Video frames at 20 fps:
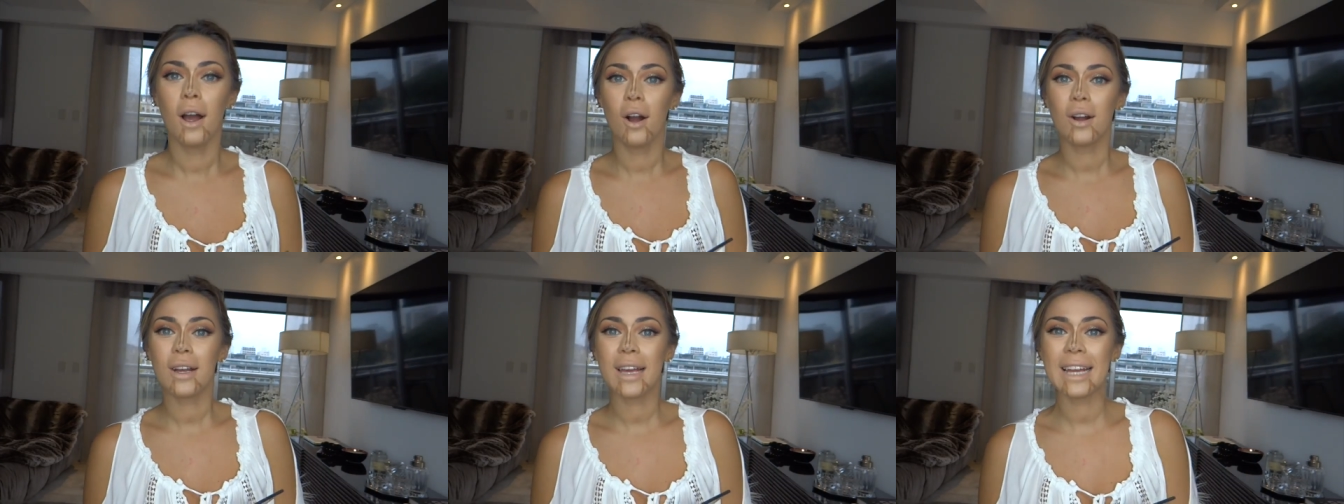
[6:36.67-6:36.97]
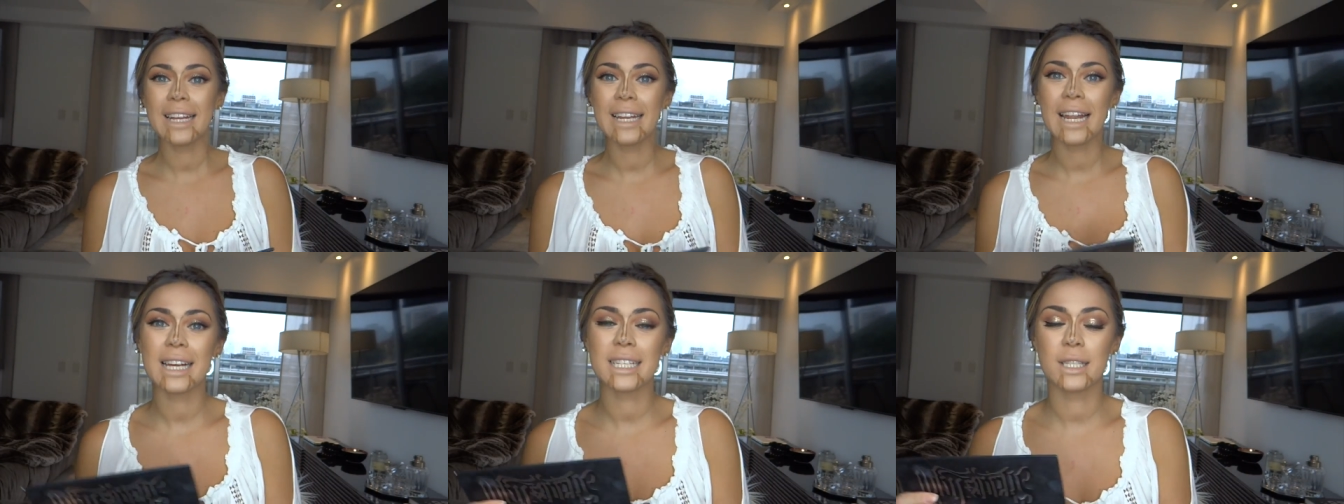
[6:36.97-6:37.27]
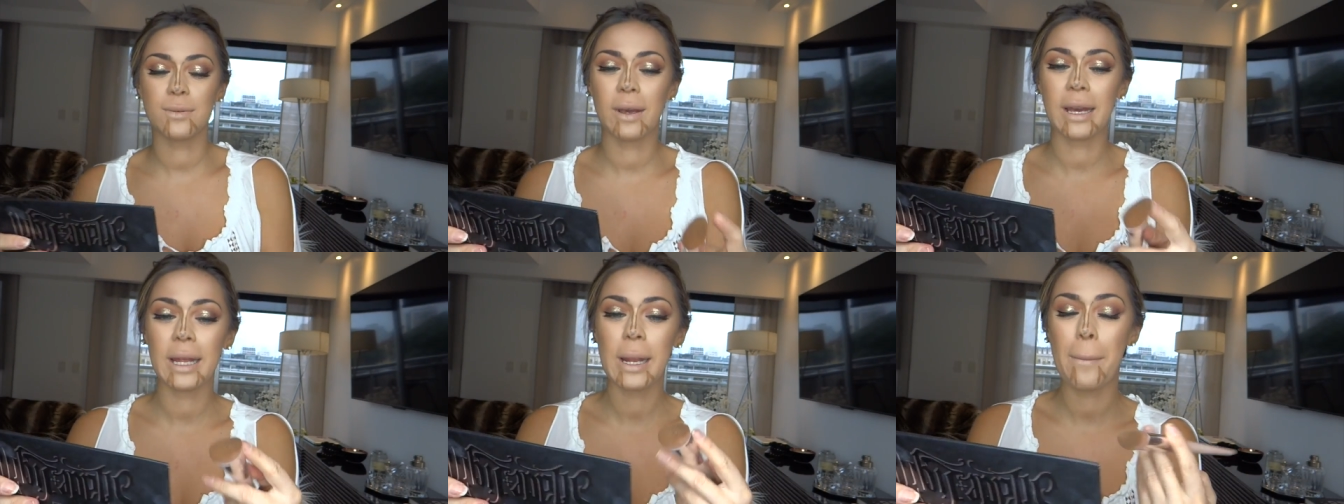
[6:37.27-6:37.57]
Okay,
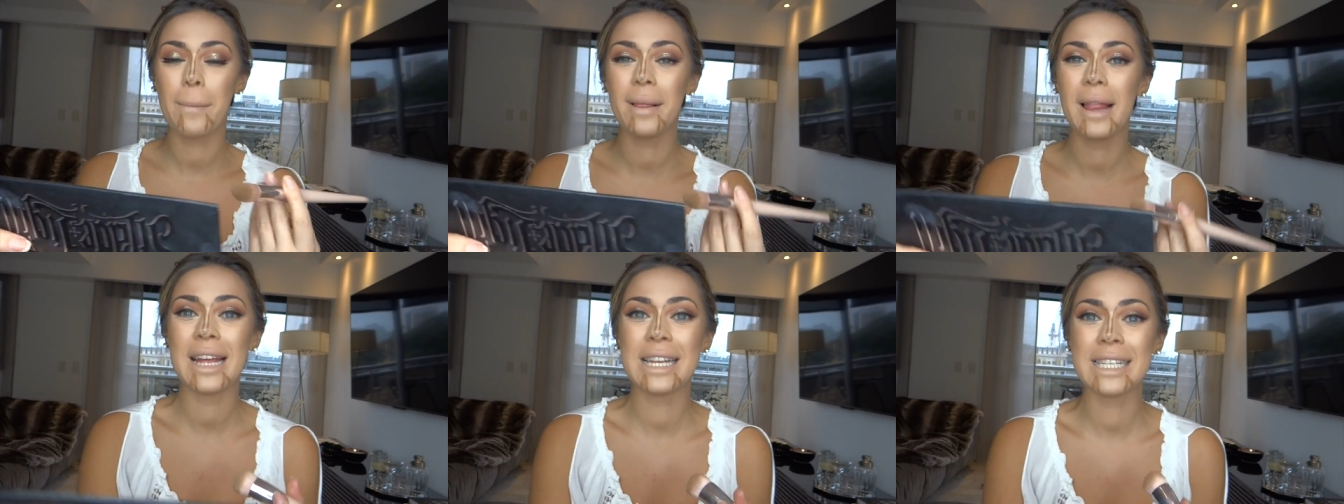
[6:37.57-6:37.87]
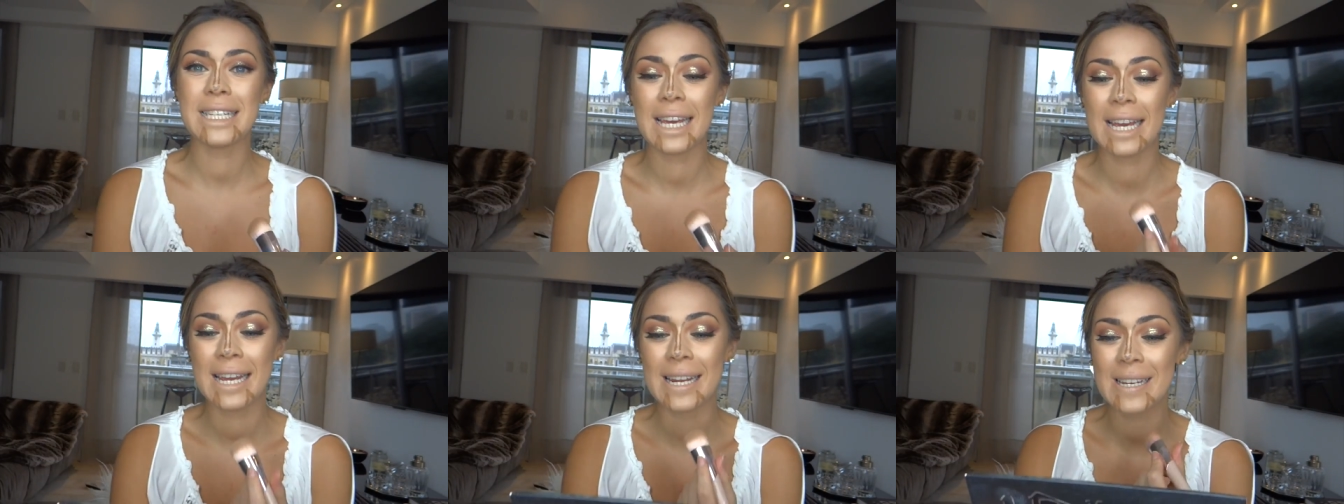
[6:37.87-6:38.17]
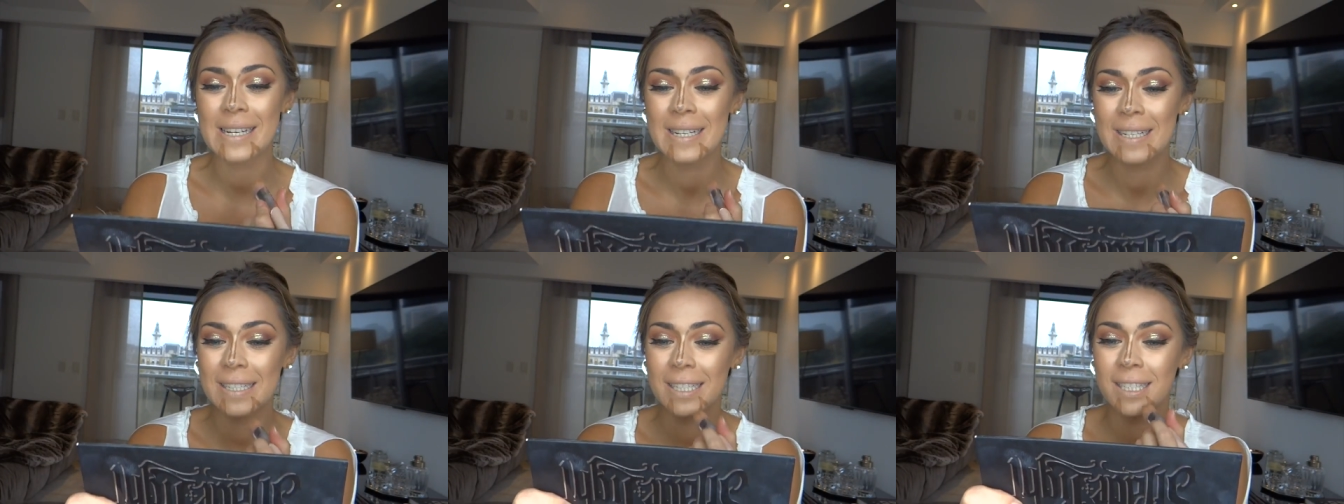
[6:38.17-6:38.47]
next we're gonna blend
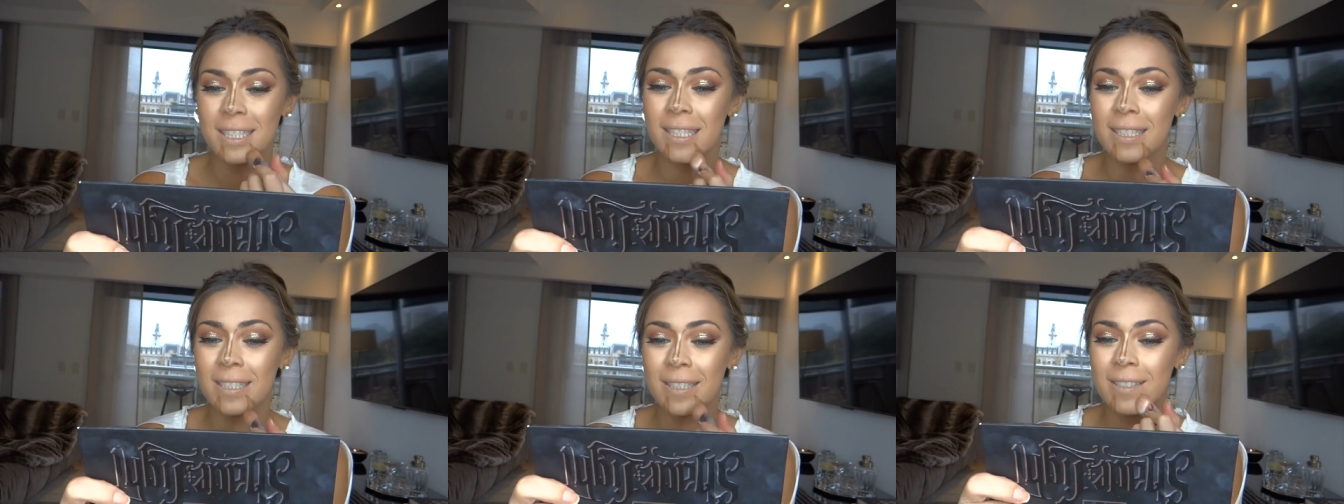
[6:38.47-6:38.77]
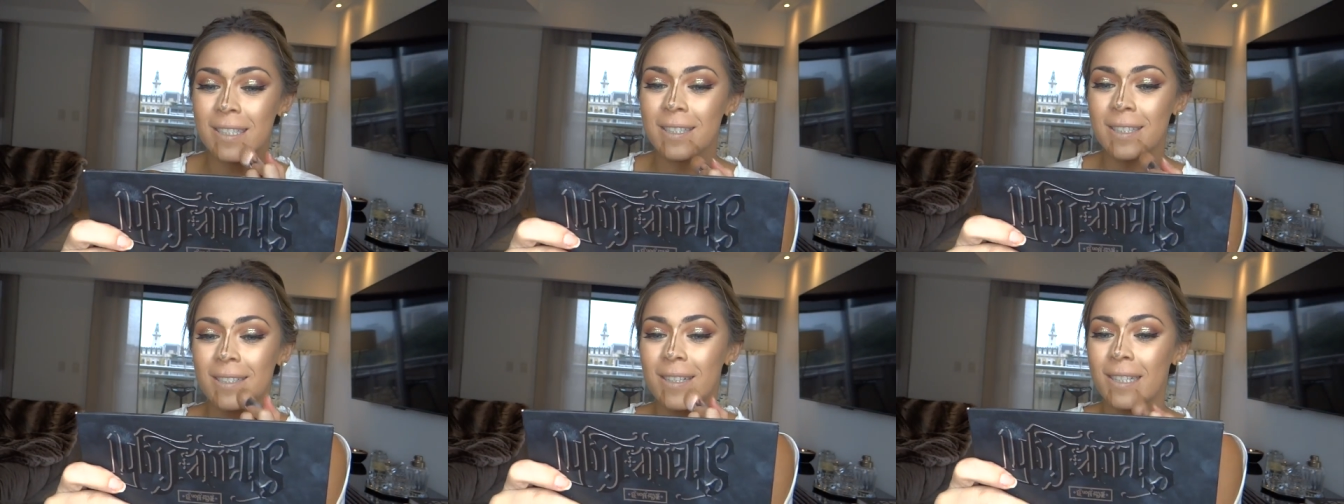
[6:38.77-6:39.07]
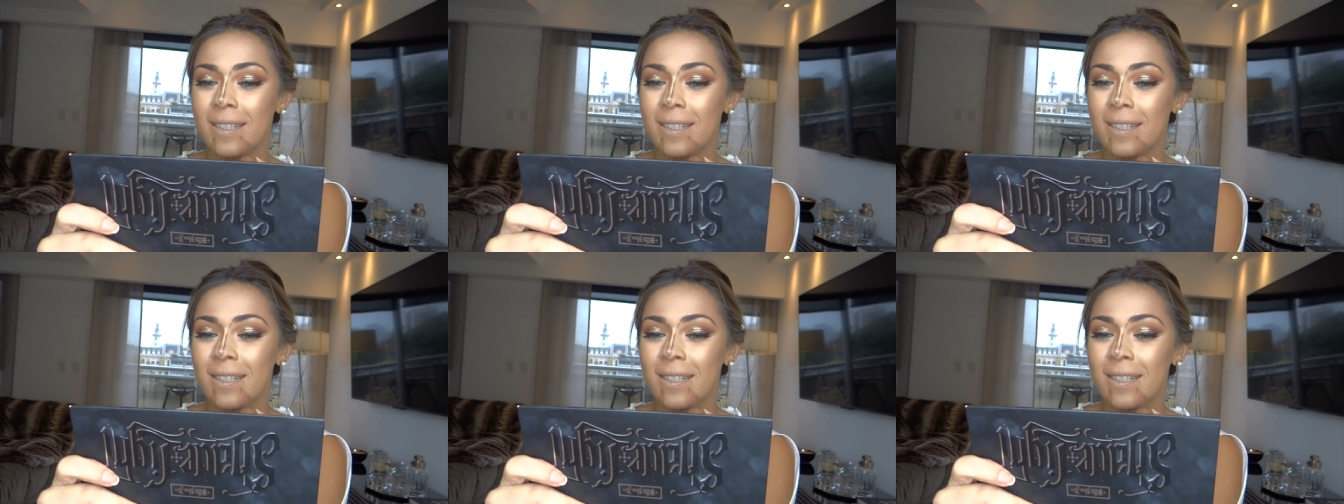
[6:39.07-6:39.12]
in our chin contour.